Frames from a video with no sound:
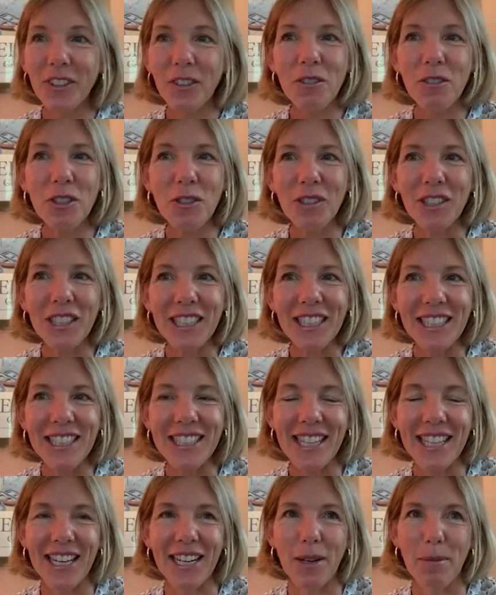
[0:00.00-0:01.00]
was really
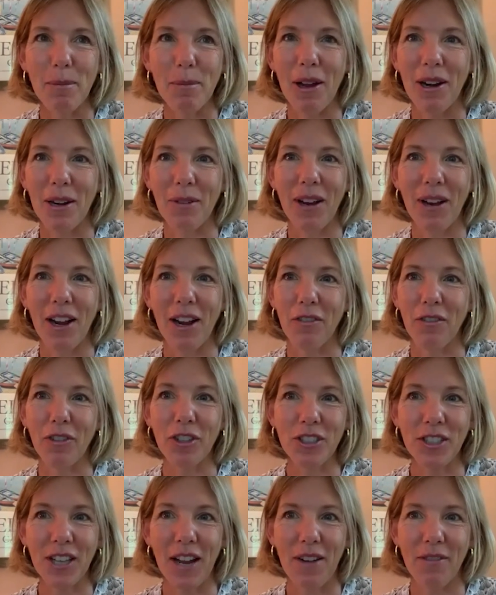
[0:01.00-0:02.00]
excited about it. We had our
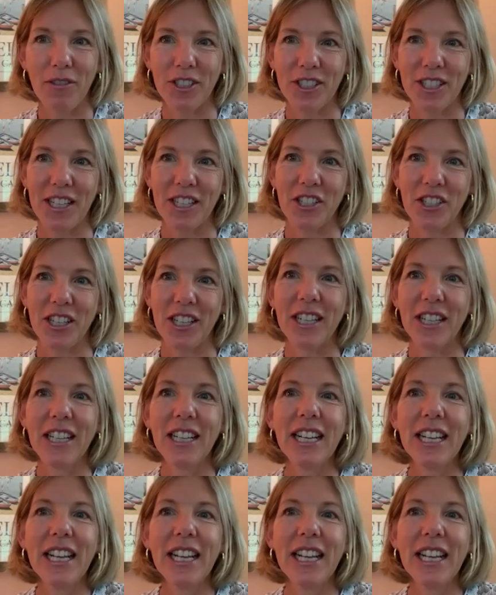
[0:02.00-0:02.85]
first conversation.